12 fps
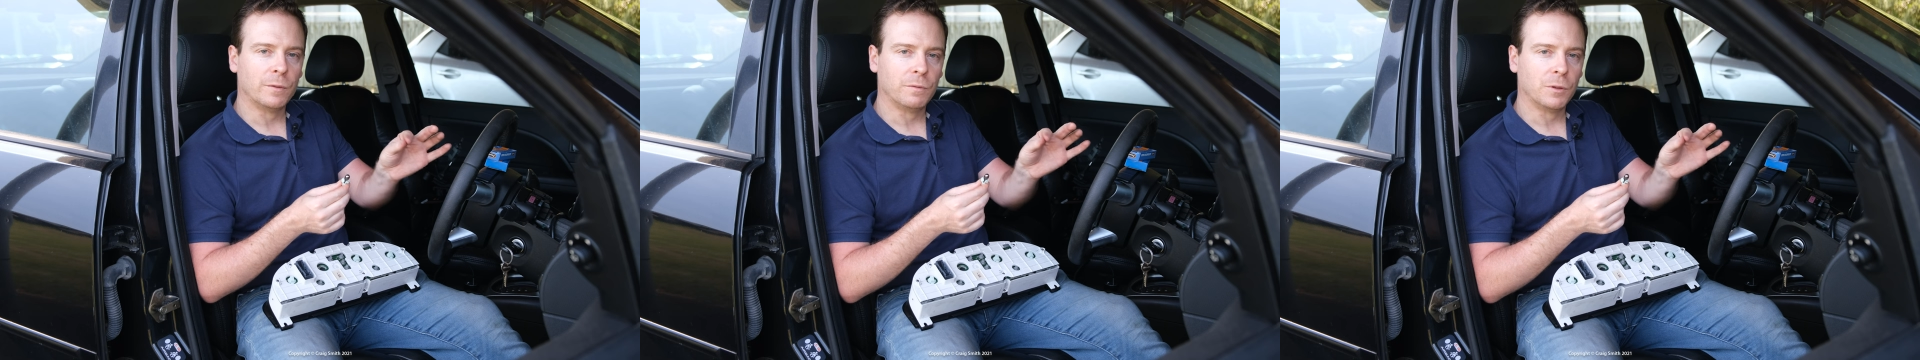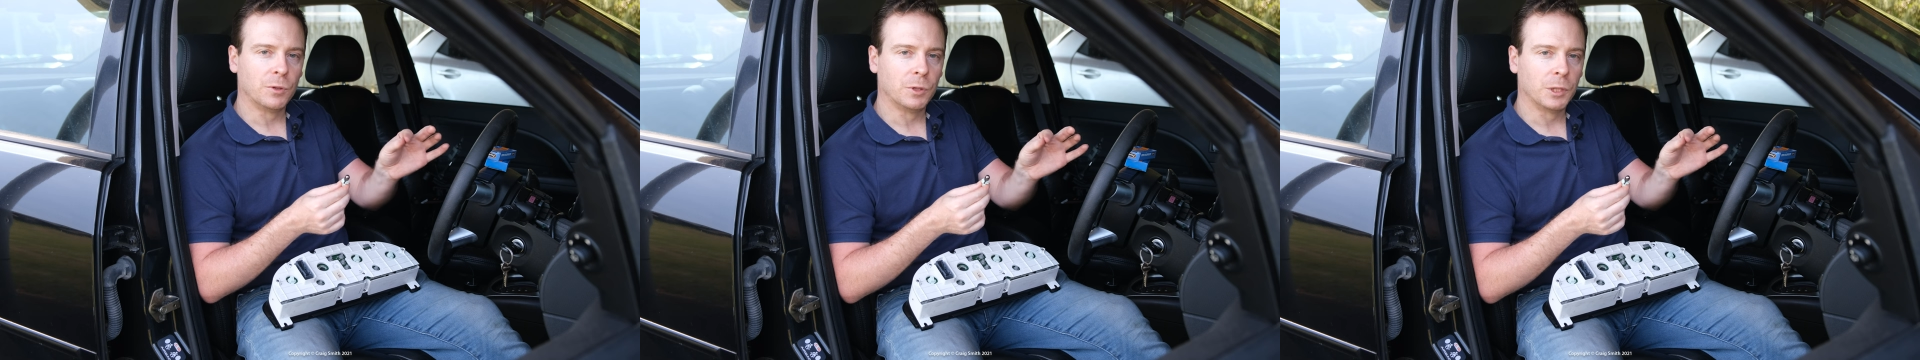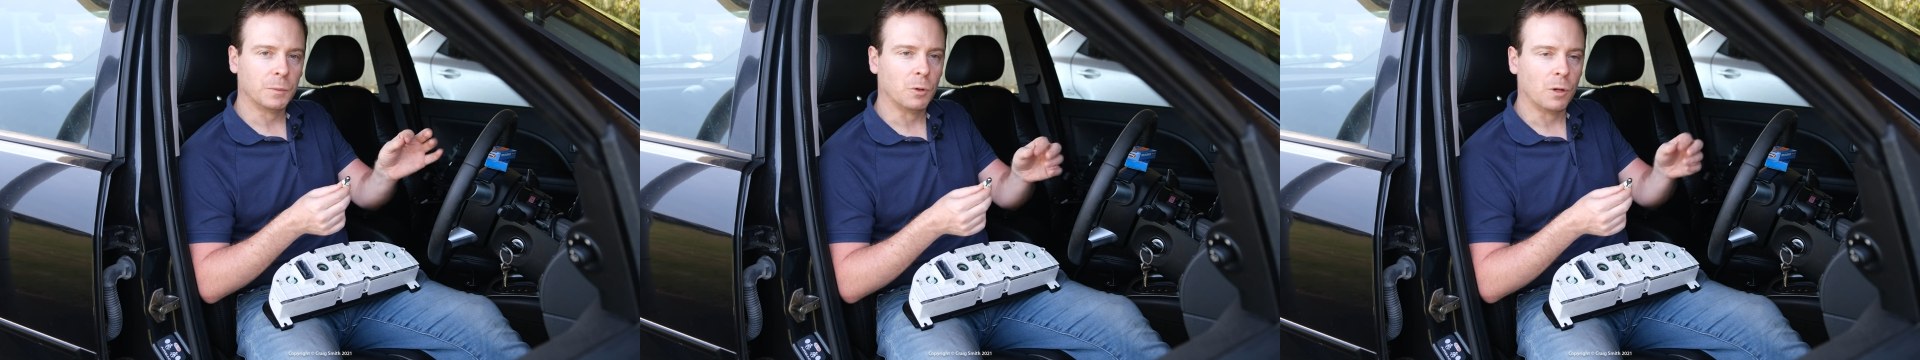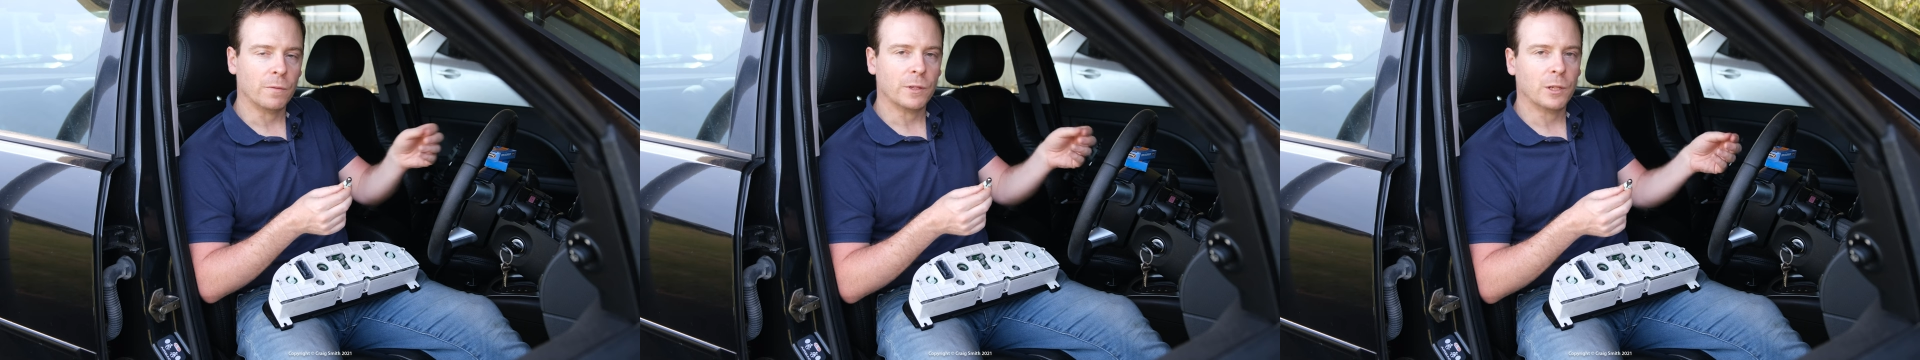filter
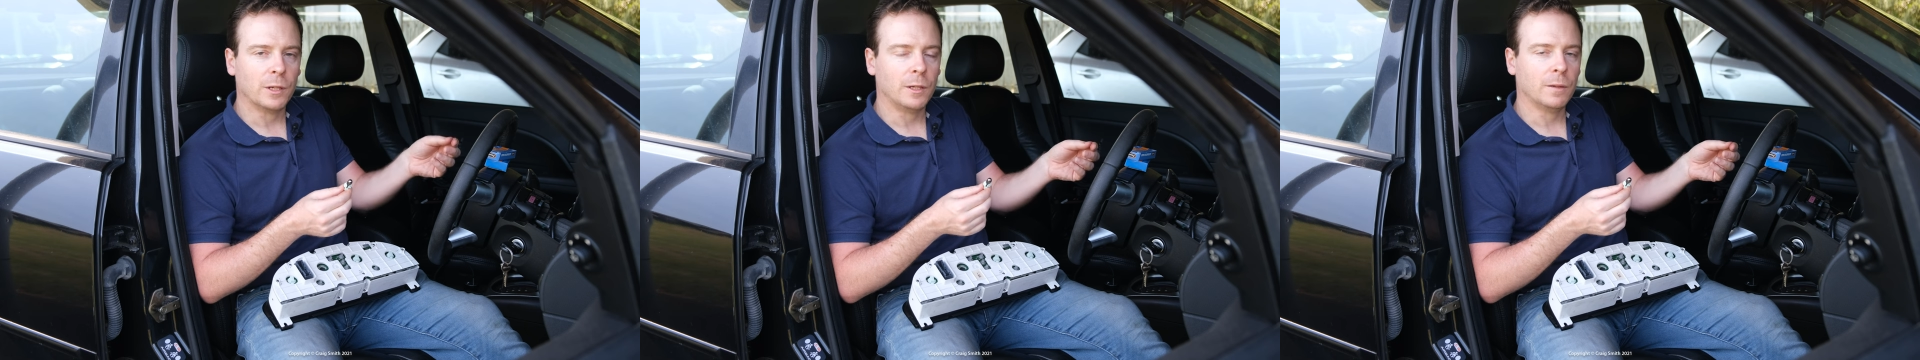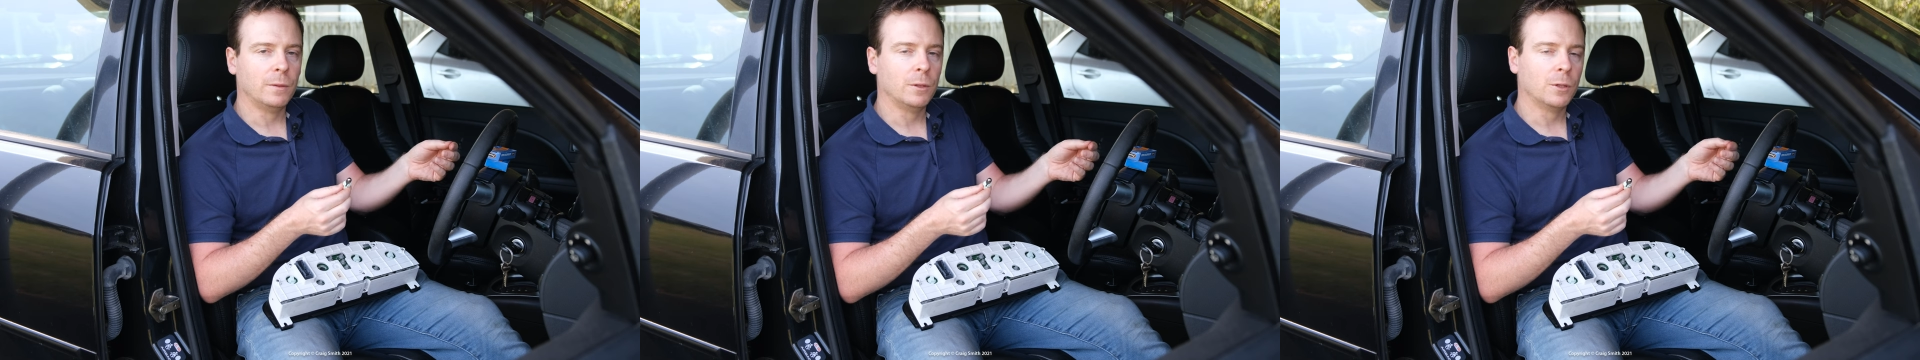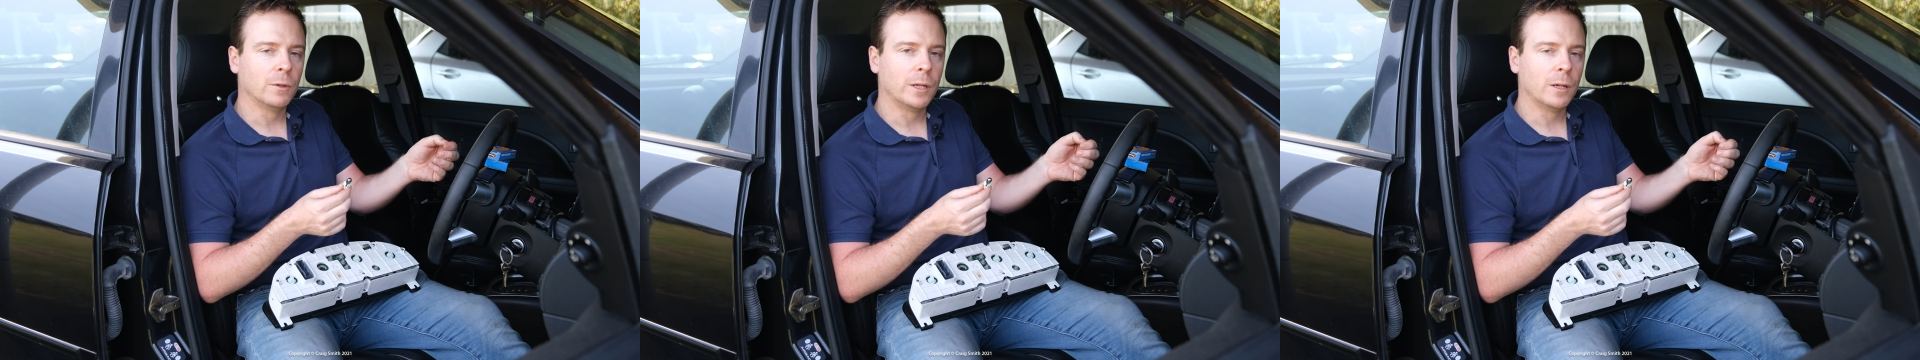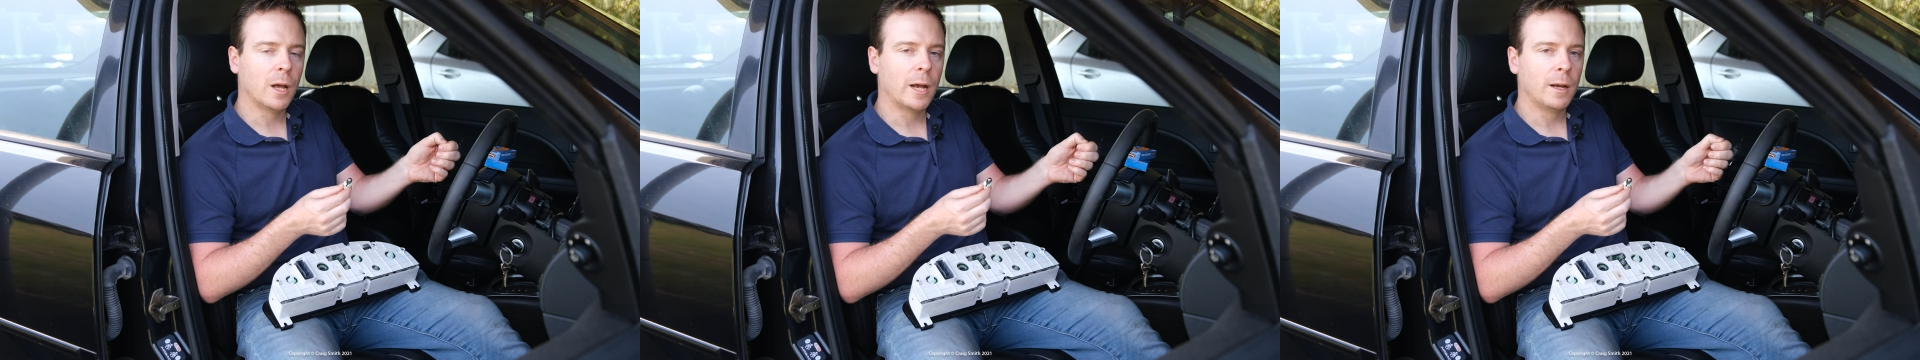will obviously give you green
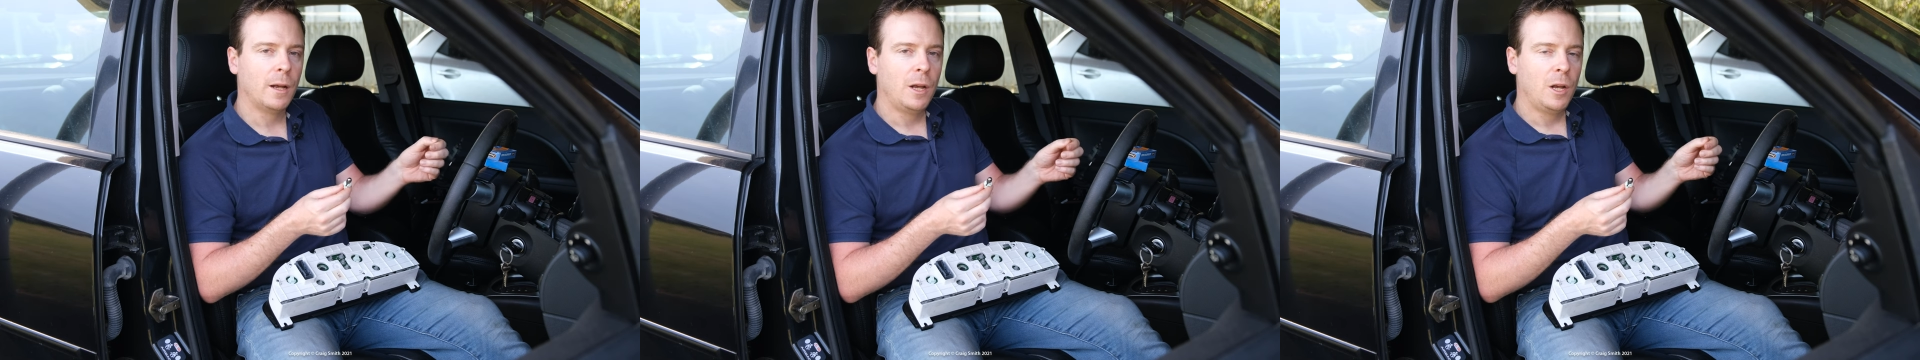light.